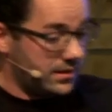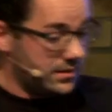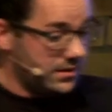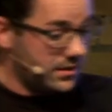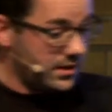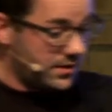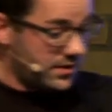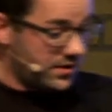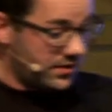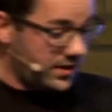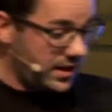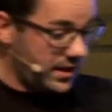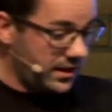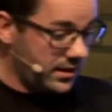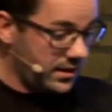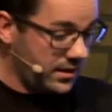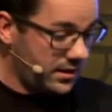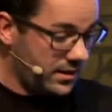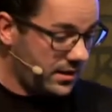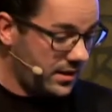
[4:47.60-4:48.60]
The other
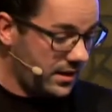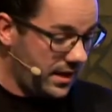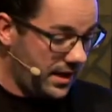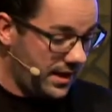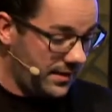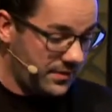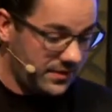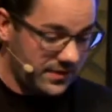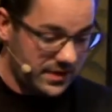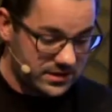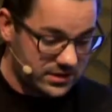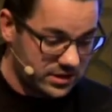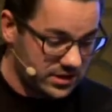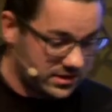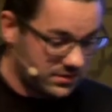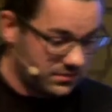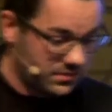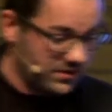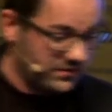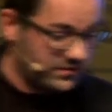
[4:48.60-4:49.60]
thing. And that's
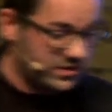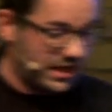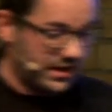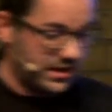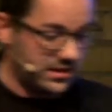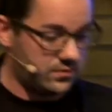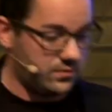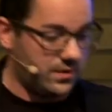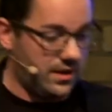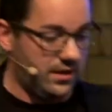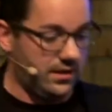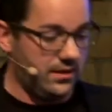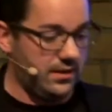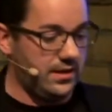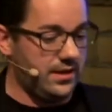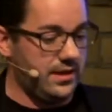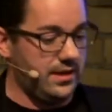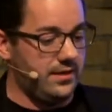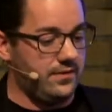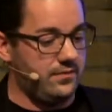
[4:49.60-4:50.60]
just a brief check as
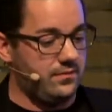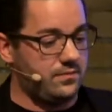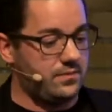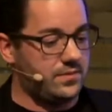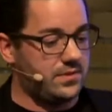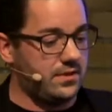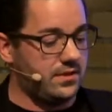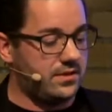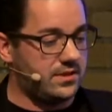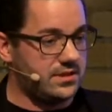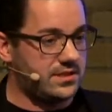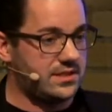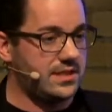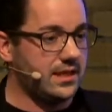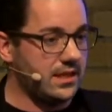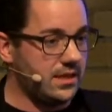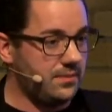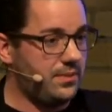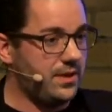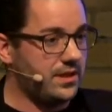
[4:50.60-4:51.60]
well. The
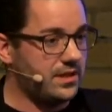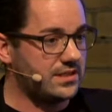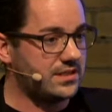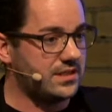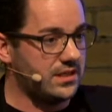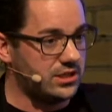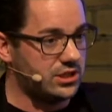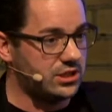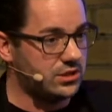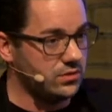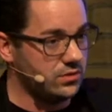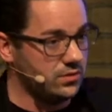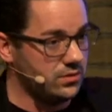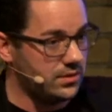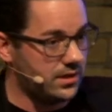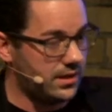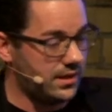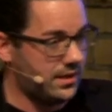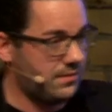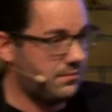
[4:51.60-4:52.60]
single biggest issue,
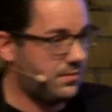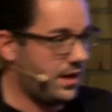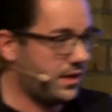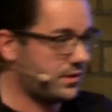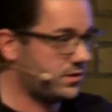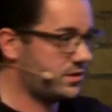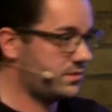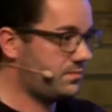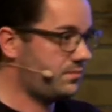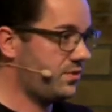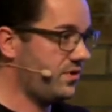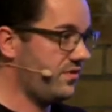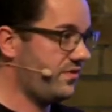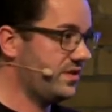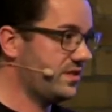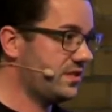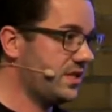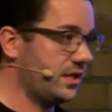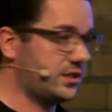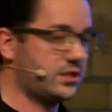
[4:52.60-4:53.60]
and then Bartosz
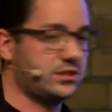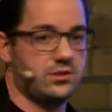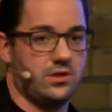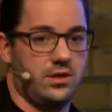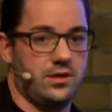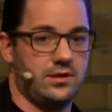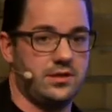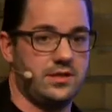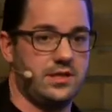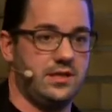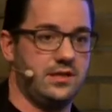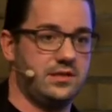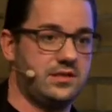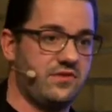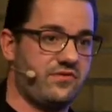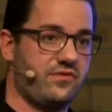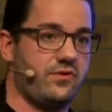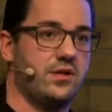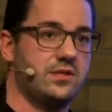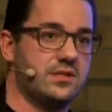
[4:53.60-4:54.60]
briefly touched on the
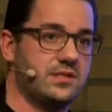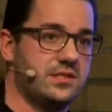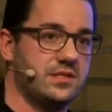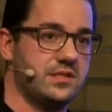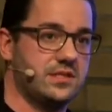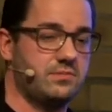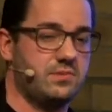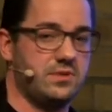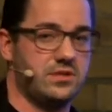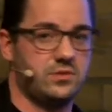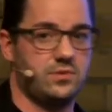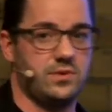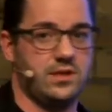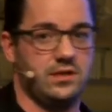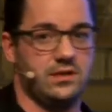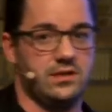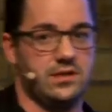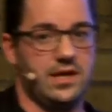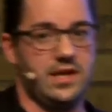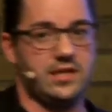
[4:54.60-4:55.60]
differences
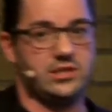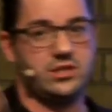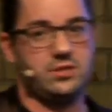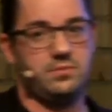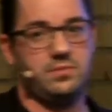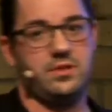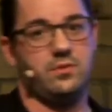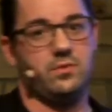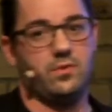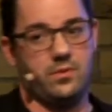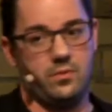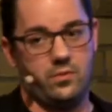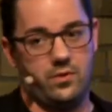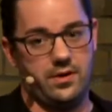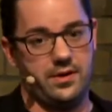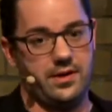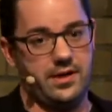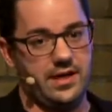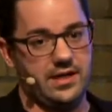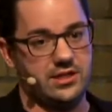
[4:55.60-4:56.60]
between HTTP
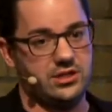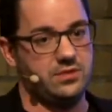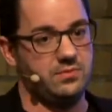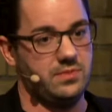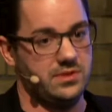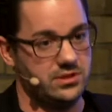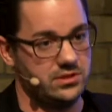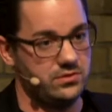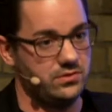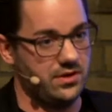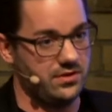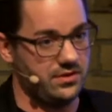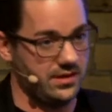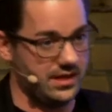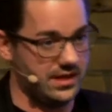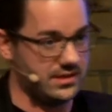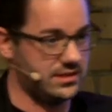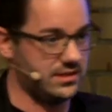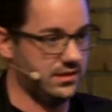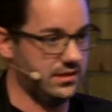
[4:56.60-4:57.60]
1.1 and HTTP 2. I think
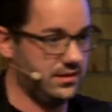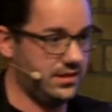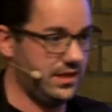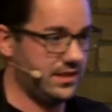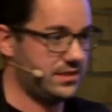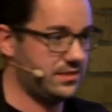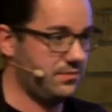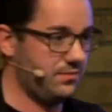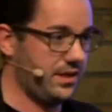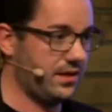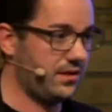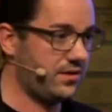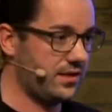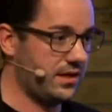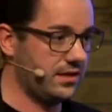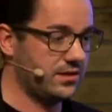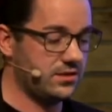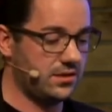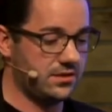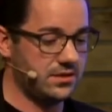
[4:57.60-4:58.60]
that's a big
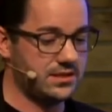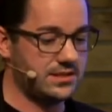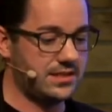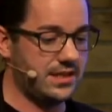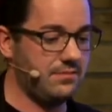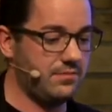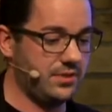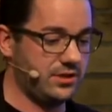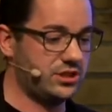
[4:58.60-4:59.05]
thing to understand.